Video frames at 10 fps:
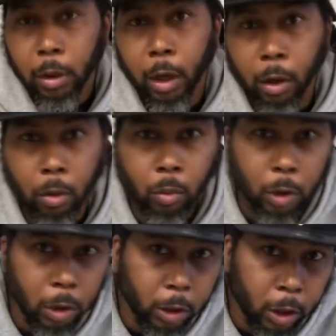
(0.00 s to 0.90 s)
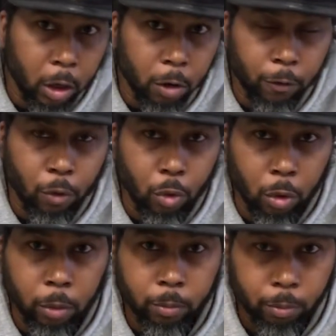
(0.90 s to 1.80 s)
I don't really care
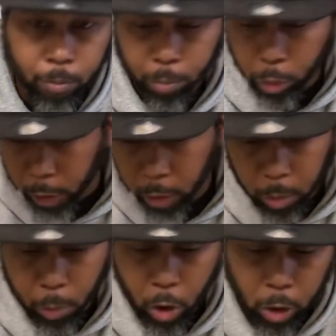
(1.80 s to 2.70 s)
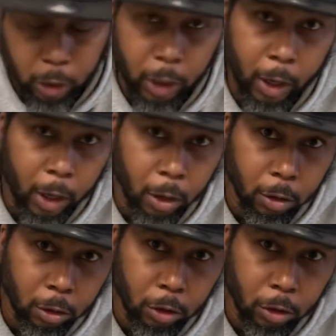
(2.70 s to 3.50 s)
for breaking them all down and